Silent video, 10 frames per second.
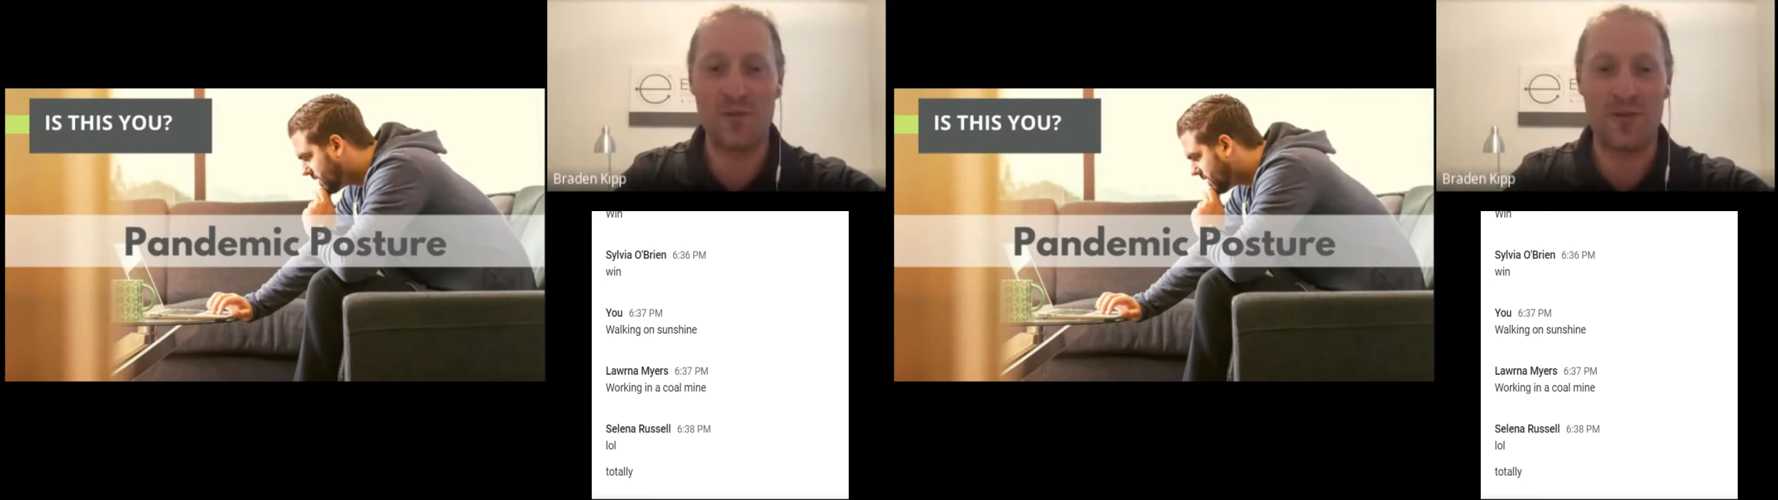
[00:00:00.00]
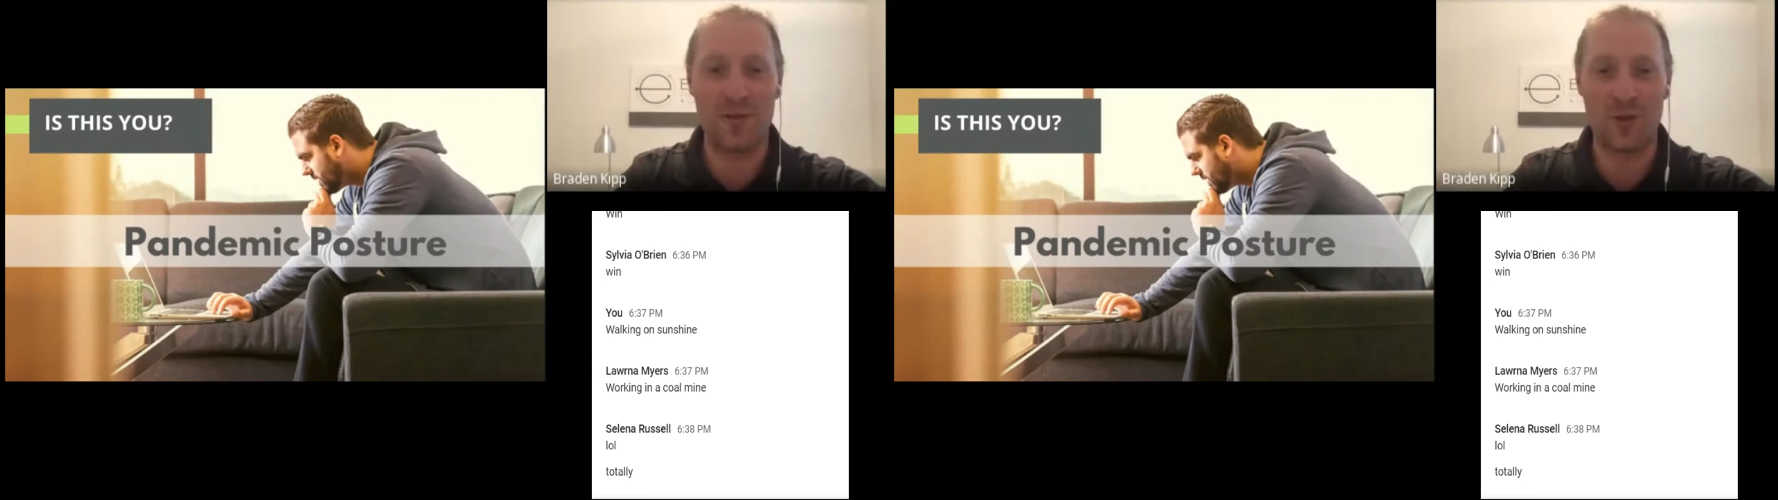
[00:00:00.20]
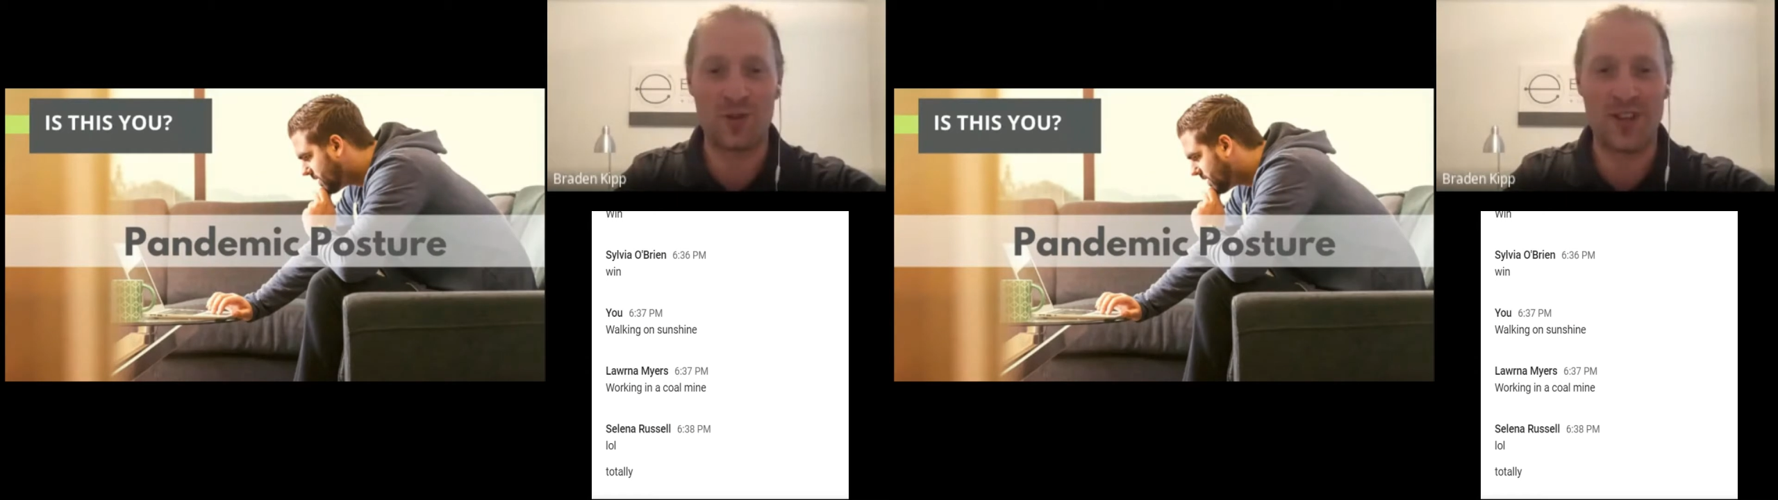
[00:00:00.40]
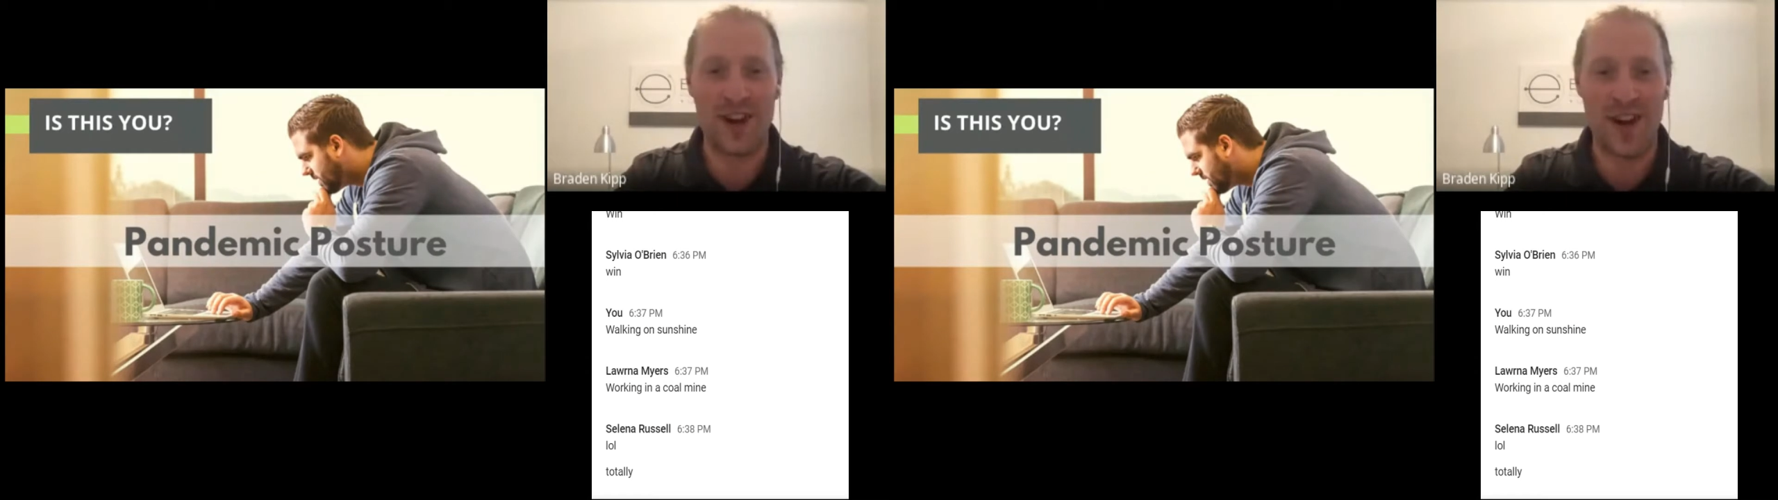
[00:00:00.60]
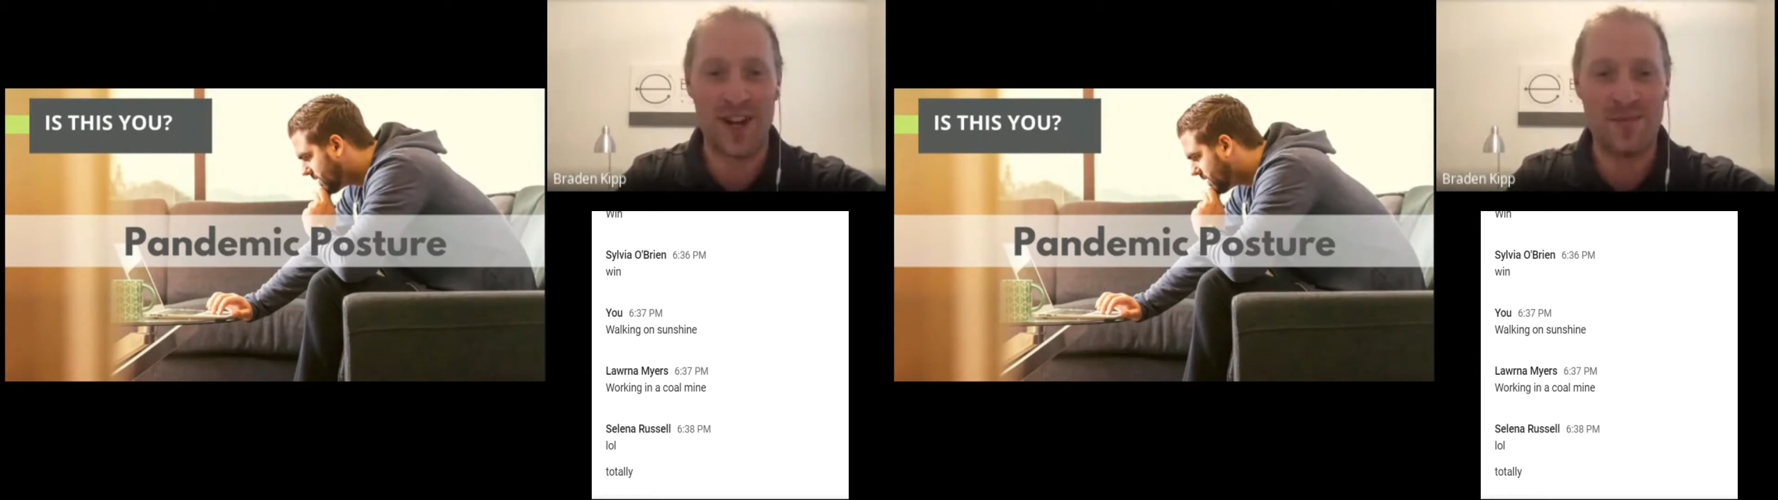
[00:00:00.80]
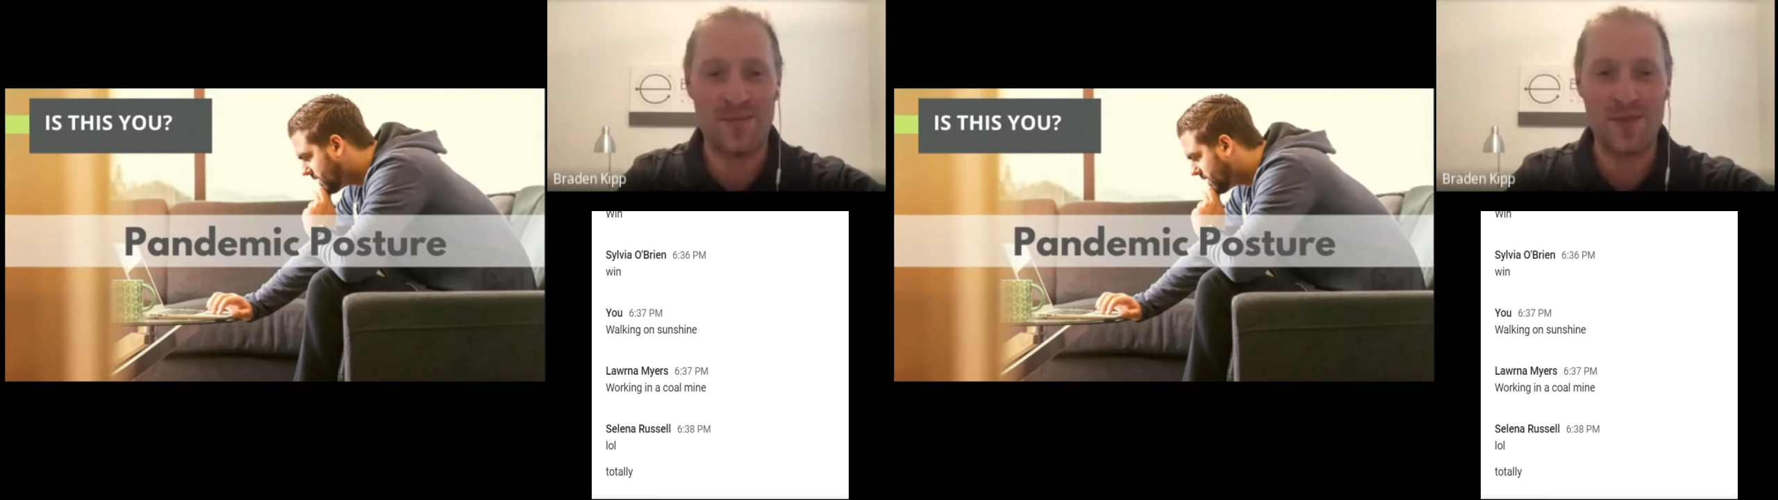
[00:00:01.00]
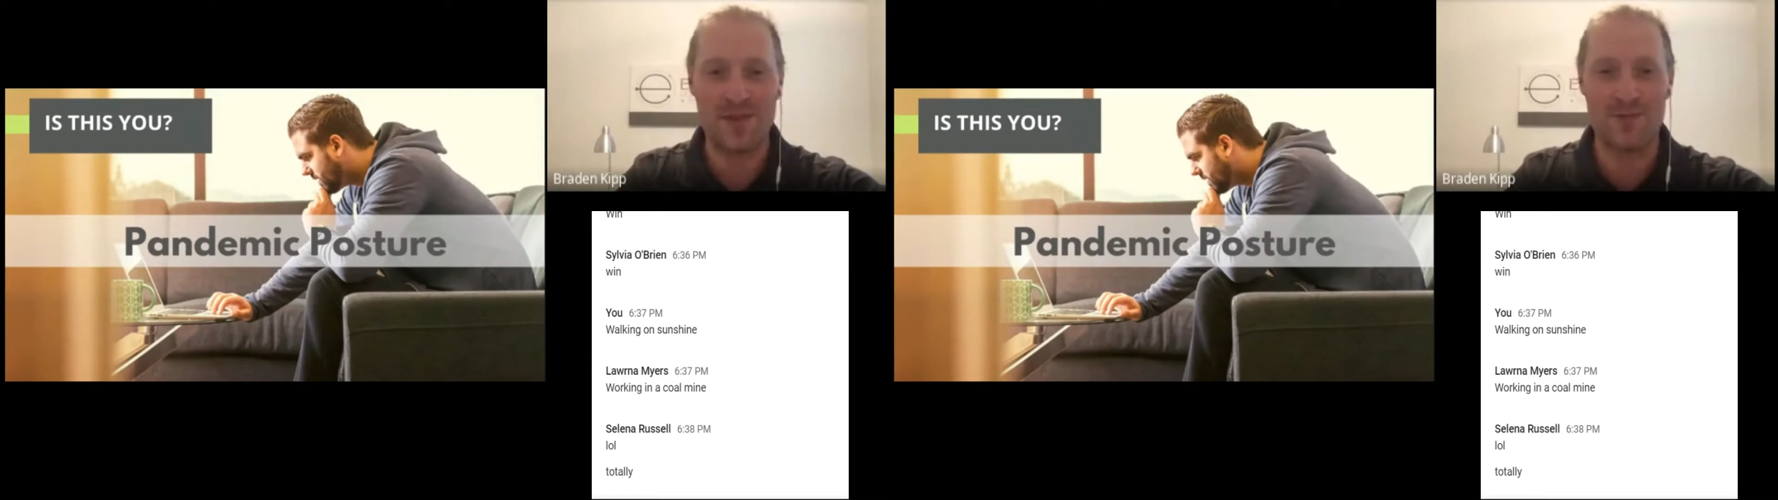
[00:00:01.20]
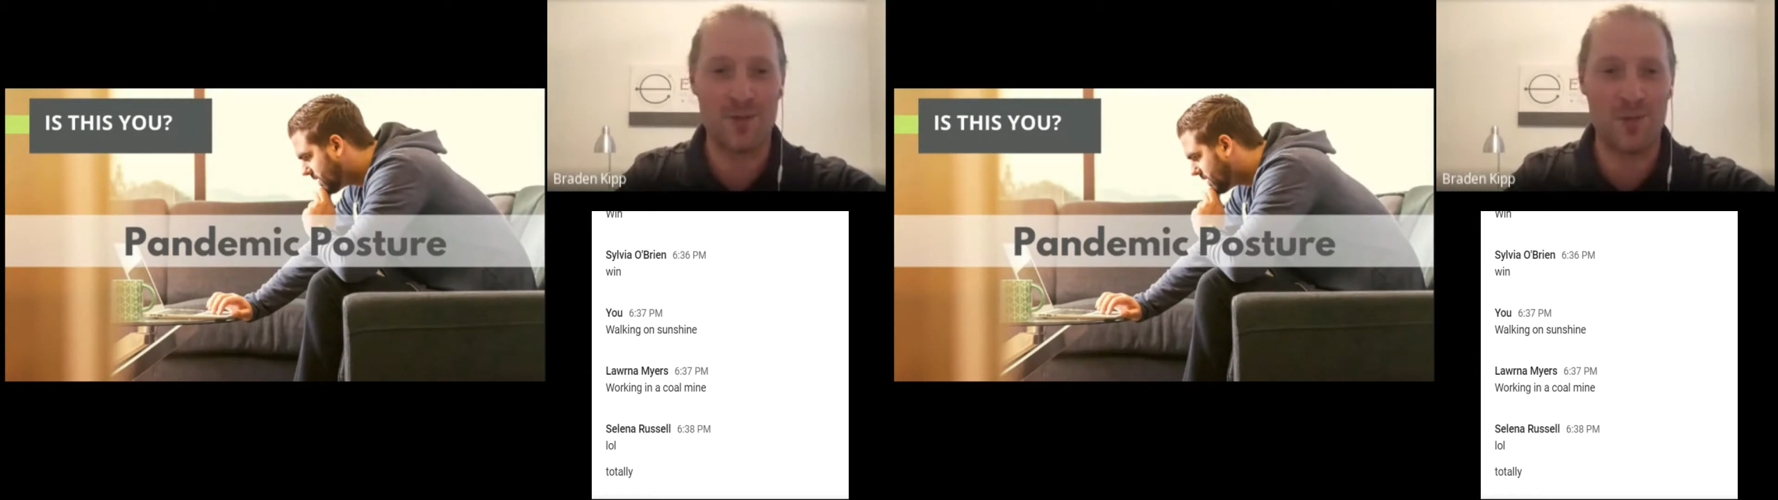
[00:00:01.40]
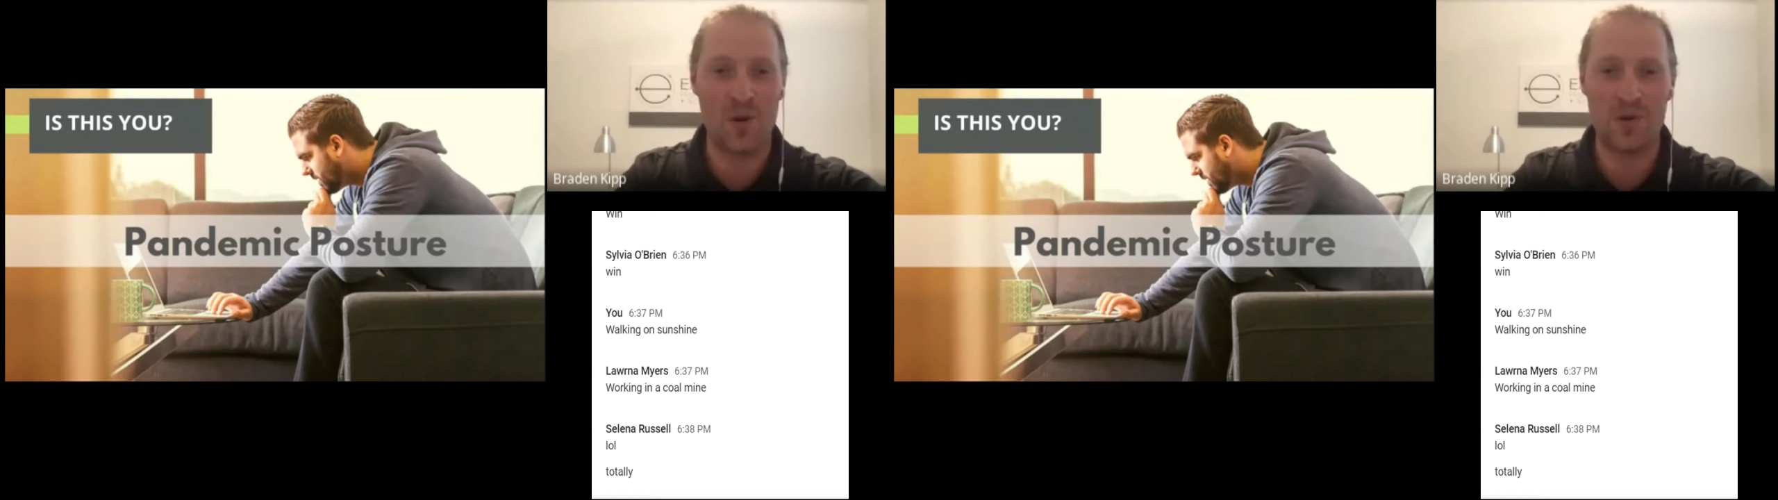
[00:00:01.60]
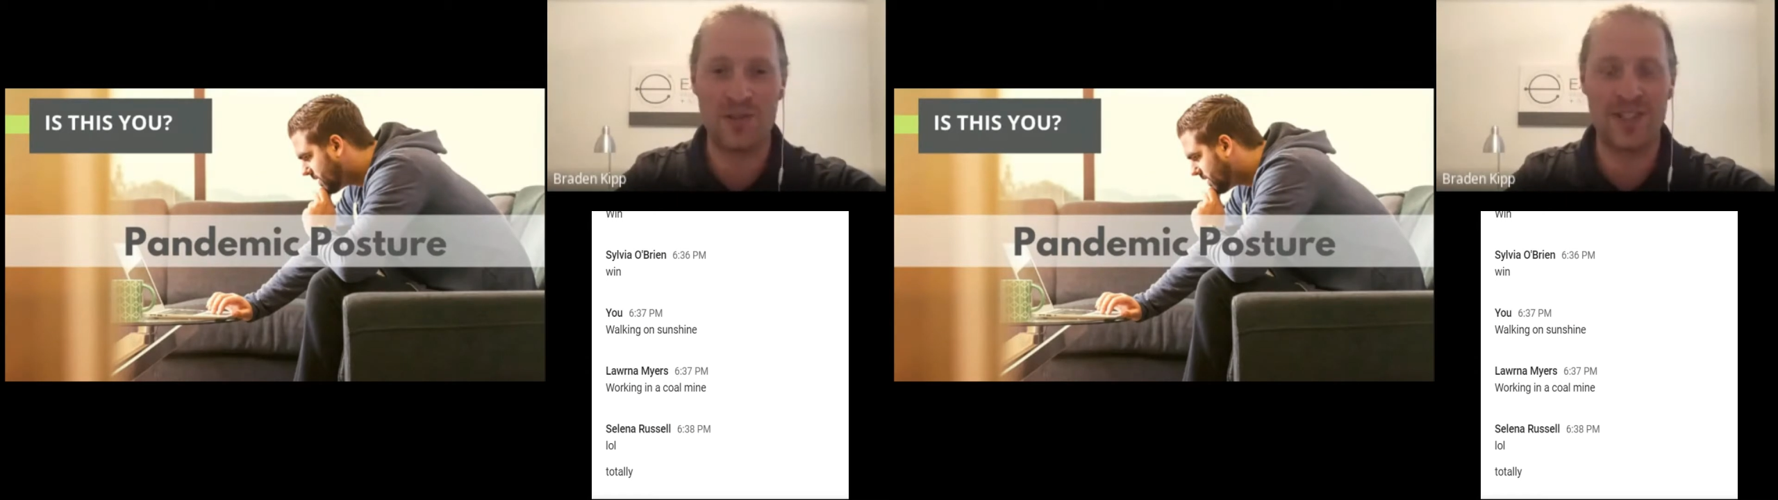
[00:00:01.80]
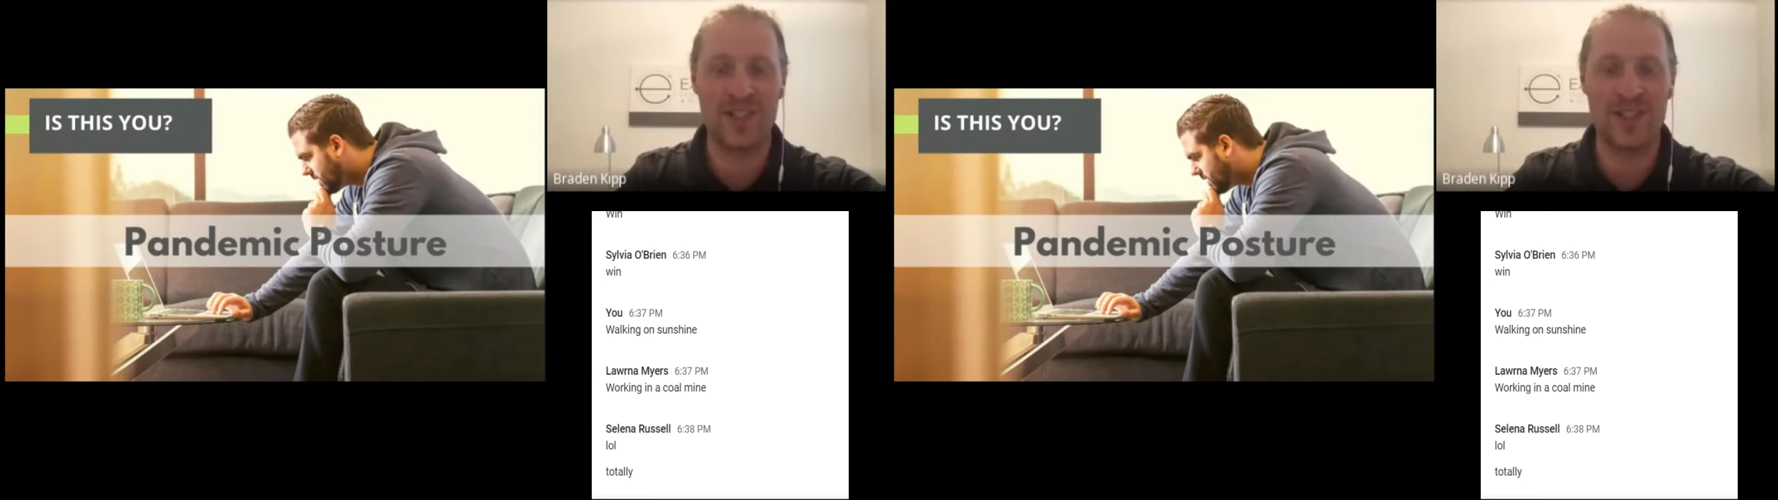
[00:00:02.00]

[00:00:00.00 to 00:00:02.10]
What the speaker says: full time, remotely,